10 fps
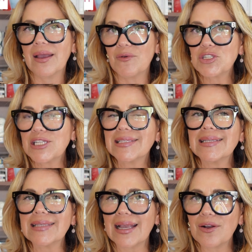which is the
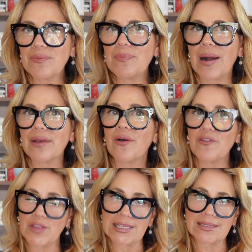second part
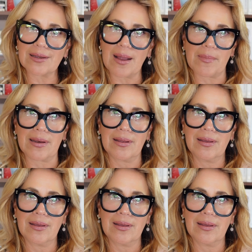of this grammar.